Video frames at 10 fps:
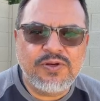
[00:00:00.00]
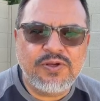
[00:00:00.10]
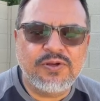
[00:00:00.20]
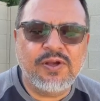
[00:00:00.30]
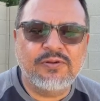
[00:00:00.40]

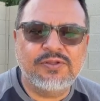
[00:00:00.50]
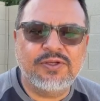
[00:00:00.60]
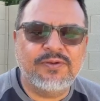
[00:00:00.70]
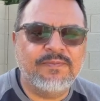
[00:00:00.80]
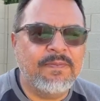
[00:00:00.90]
you go
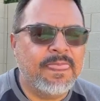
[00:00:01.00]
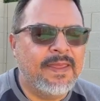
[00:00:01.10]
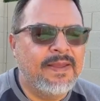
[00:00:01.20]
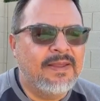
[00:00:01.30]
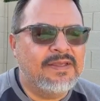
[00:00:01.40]
to?
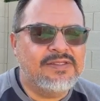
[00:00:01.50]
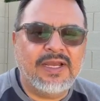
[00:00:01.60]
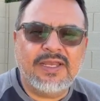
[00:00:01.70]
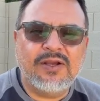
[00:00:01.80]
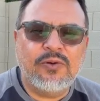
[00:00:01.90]
The
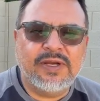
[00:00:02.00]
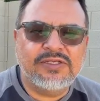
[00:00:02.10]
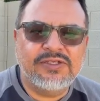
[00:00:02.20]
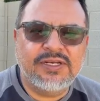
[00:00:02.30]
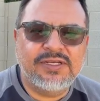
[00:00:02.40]
second
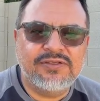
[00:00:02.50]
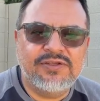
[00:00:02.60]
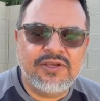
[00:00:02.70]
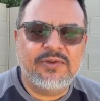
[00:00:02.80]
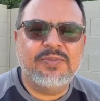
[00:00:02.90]
question is,
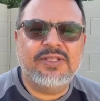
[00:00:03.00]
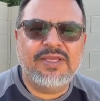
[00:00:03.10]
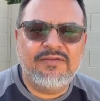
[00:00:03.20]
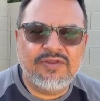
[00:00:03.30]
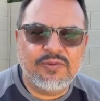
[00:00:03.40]
do you
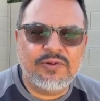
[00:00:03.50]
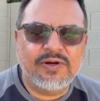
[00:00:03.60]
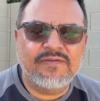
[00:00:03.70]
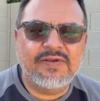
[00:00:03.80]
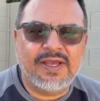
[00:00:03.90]
believe the
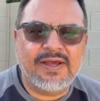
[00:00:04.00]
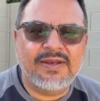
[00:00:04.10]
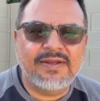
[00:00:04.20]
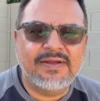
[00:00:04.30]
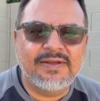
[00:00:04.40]
word of
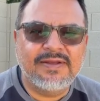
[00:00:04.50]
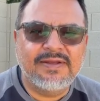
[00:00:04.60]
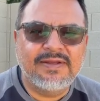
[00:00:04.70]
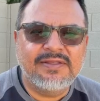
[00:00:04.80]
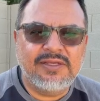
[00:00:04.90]
God?
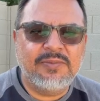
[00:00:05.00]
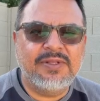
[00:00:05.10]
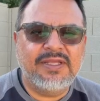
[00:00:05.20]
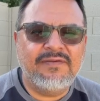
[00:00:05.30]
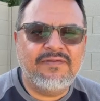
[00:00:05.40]
Do you
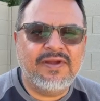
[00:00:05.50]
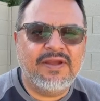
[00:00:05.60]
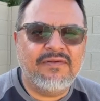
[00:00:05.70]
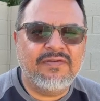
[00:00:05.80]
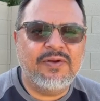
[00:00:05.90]
believe
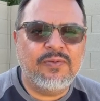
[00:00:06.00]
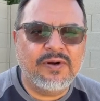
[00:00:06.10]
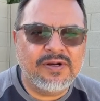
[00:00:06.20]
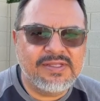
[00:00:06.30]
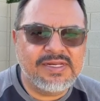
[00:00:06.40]
every
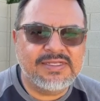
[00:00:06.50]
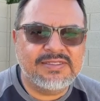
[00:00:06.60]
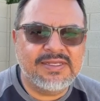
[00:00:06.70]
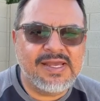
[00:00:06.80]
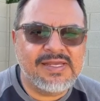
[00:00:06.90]
word that
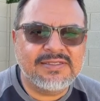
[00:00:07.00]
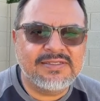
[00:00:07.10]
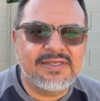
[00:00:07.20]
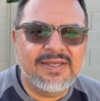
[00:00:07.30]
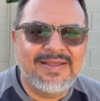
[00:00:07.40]
it
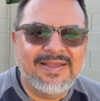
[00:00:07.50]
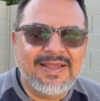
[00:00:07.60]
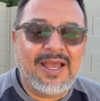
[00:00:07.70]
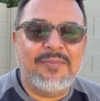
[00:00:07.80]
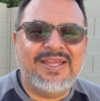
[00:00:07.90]
says?
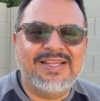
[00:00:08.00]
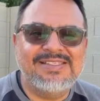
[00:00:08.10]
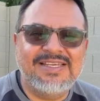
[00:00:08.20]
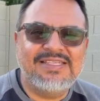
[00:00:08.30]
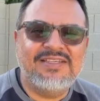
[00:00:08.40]
I mean,
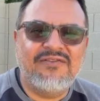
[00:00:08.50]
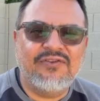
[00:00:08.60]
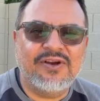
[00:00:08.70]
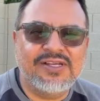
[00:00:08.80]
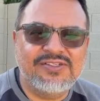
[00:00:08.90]
it's easy
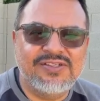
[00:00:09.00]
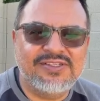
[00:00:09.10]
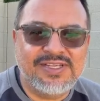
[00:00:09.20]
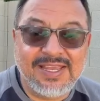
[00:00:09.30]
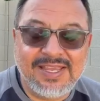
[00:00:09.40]
for us
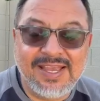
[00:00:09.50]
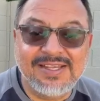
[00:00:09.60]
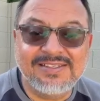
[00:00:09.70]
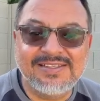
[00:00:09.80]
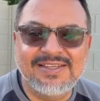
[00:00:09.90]
to say
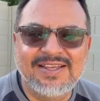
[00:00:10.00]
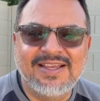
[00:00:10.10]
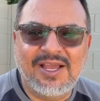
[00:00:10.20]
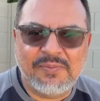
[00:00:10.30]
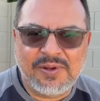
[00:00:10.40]
yes.
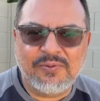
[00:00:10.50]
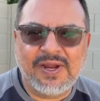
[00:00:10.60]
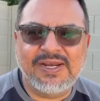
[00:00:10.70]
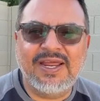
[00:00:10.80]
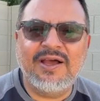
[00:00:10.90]
I mean,
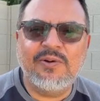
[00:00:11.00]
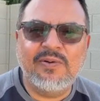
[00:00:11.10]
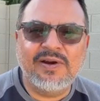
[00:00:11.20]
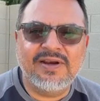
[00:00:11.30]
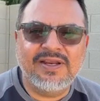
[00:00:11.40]
right now
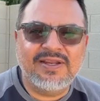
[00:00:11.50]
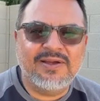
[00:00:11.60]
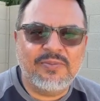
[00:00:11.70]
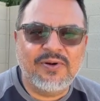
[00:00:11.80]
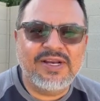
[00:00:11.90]
we're in
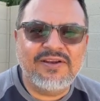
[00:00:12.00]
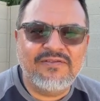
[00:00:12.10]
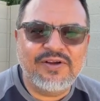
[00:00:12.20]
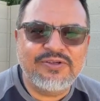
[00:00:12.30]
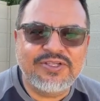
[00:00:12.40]
morning
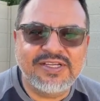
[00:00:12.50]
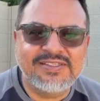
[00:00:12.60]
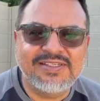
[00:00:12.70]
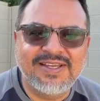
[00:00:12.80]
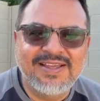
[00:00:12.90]

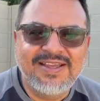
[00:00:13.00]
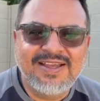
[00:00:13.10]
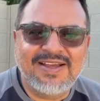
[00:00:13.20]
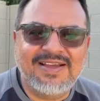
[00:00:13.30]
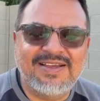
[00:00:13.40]
devotions
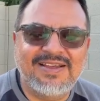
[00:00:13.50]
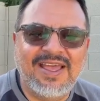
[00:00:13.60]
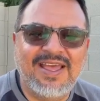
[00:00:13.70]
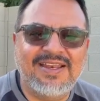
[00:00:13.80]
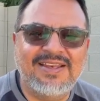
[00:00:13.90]

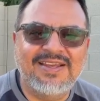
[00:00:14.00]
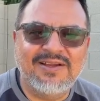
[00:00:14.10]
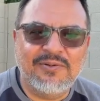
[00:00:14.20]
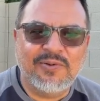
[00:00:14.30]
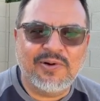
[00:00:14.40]
and
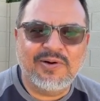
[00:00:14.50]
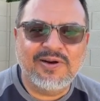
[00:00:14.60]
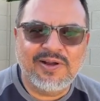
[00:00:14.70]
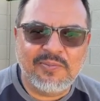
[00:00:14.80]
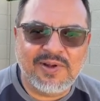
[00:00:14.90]

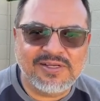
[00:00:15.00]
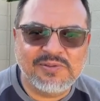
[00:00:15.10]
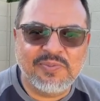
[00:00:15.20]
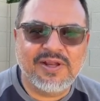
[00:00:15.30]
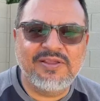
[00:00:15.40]
we're
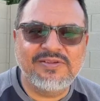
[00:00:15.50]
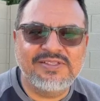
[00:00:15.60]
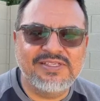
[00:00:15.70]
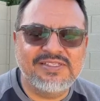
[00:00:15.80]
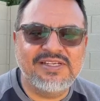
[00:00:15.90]
amongst
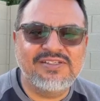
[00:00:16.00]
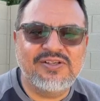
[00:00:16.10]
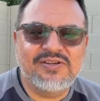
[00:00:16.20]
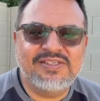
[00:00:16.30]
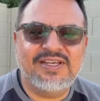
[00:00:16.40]
brothers and
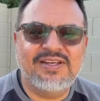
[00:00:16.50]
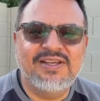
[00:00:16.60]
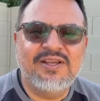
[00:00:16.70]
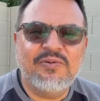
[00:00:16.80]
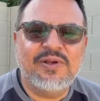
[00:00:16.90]
sisters,
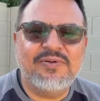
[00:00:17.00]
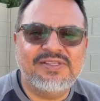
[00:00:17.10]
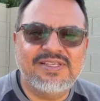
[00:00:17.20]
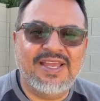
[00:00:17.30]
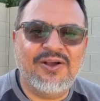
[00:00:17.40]
and we
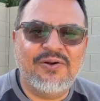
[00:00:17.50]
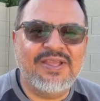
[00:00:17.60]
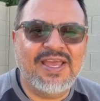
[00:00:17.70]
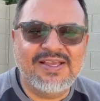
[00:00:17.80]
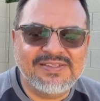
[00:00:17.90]
would say, oh
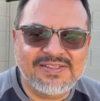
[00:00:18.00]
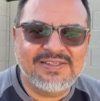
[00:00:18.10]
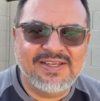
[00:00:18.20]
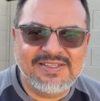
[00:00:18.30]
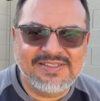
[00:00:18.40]

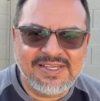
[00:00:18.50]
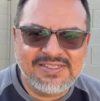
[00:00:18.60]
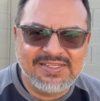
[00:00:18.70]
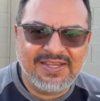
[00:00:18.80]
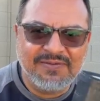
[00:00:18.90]
yes, it's
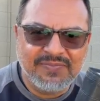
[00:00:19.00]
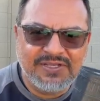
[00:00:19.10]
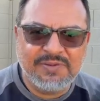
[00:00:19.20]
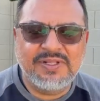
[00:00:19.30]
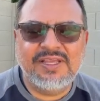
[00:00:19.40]
easy
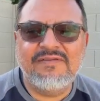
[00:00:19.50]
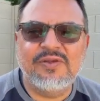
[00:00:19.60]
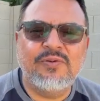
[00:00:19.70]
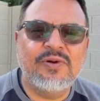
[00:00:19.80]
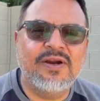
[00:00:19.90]
to
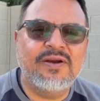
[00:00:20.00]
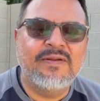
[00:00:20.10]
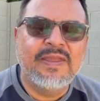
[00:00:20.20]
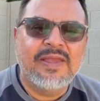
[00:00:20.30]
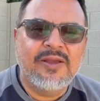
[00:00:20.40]
believe the
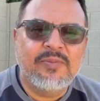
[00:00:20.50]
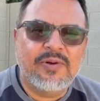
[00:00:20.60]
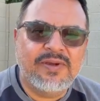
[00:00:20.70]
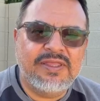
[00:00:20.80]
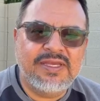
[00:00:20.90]
word.
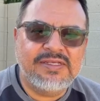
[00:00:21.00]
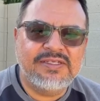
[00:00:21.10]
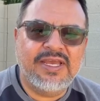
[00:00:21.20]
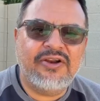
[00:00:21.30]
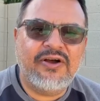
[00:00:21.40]
But when
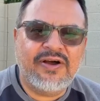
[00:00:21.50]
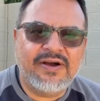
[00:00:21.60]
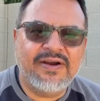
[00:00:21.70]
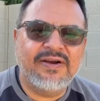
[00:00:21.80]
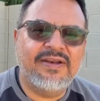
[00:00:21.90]
things get
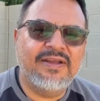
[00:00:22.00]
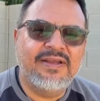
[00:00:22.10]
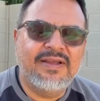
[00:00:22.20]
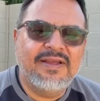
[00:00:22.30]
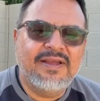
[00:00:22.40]
hard
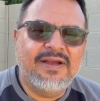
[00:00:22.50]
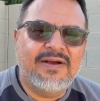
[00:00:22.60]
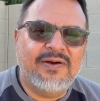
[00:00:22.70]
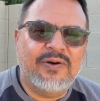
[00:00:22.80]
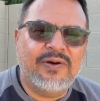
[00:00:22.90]

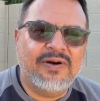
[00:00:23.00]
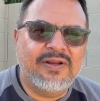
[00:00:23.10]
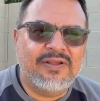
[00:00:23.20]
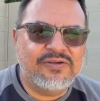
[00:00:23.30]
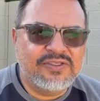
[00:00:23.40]

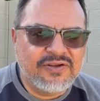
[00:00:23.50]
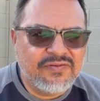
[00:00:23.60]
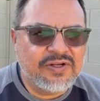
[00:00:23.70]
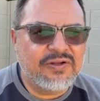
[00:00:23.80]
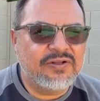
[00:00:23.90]
or there's
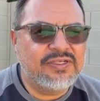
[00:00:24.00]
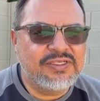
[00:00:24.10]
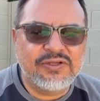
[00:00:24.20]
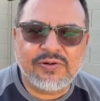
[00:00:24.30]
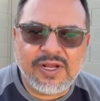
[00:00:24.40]

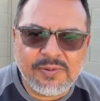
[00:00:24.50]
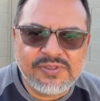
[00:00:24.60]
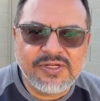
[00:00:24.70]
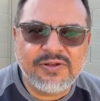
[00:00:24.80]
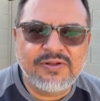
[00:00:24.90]
difficulties or
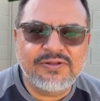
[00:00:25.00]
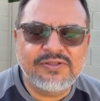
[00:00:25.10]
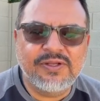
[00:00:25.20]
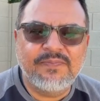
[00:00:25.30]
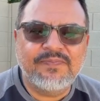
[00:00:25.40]

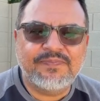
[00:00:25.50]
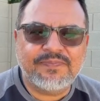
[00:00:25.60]
obstacles,